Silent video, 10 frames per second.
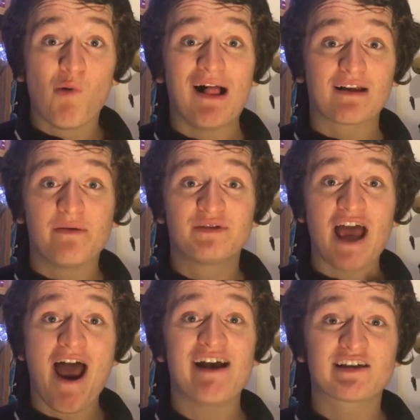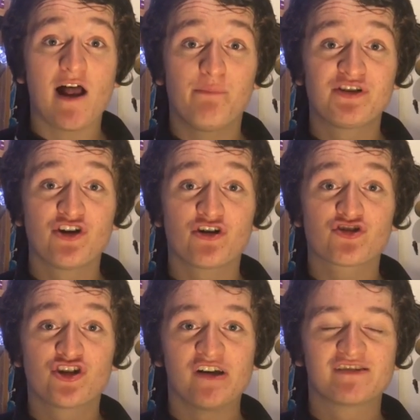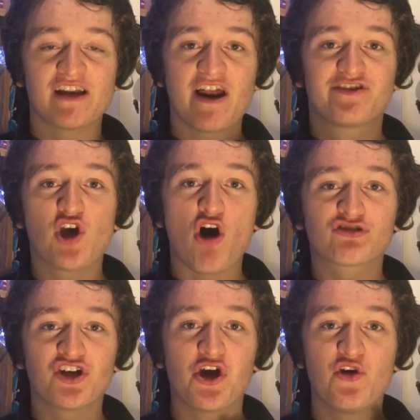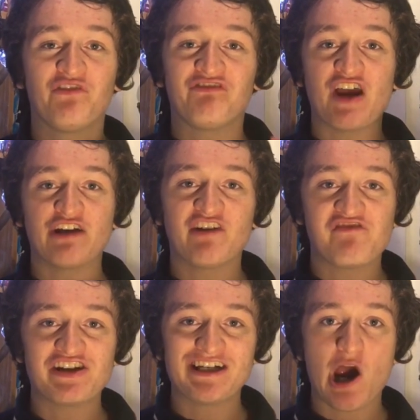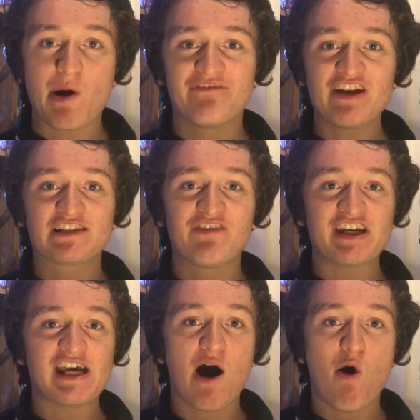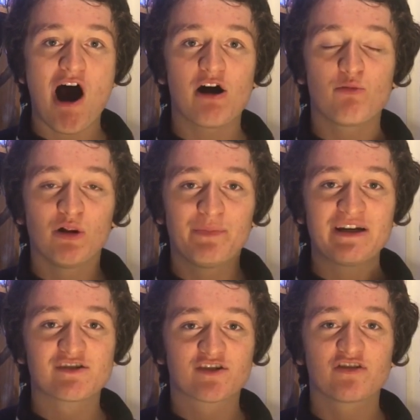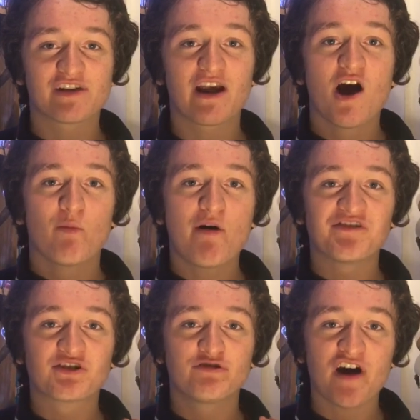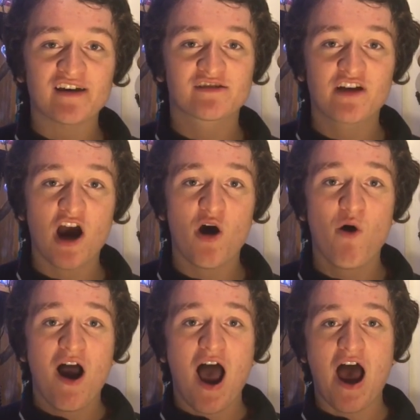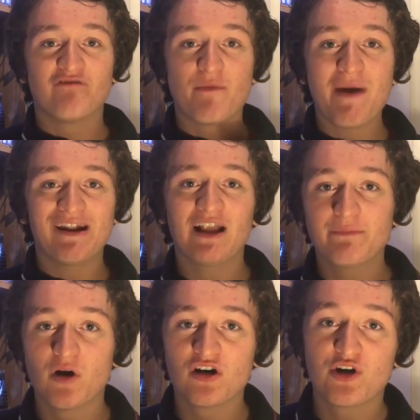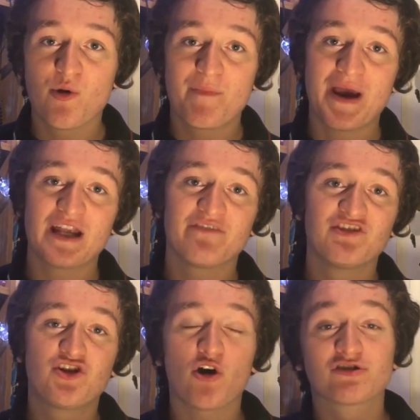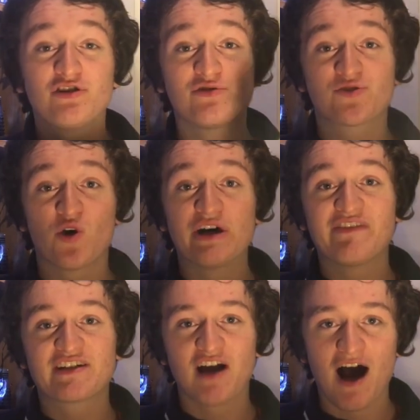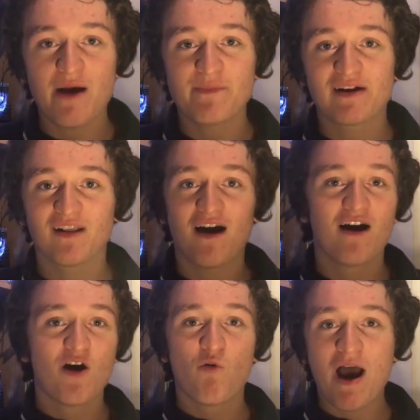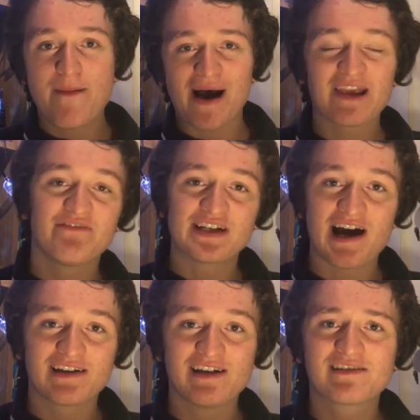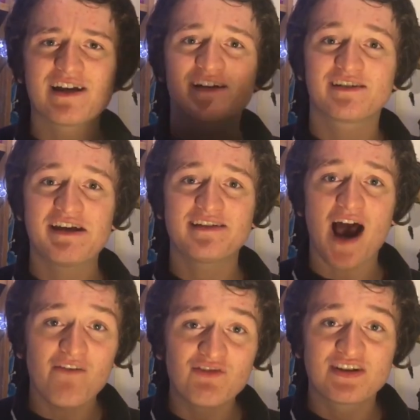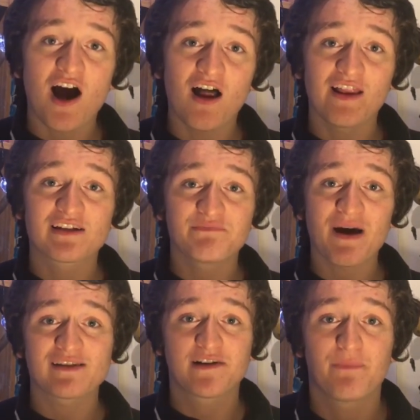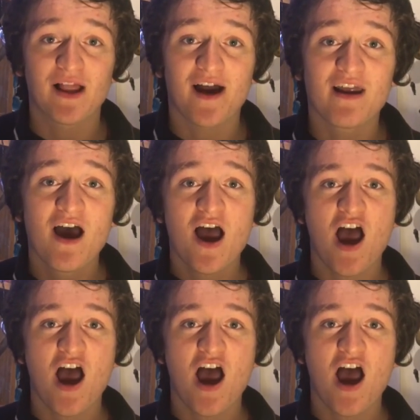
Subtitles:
and welcome to SL Productions and a Doctor Who Theory video. In this video, I will be discussing whether Krasko and the meddling monk who appeared in the Doctor Who story The Time Meddler way back in the 1960s and the Daleks' master plan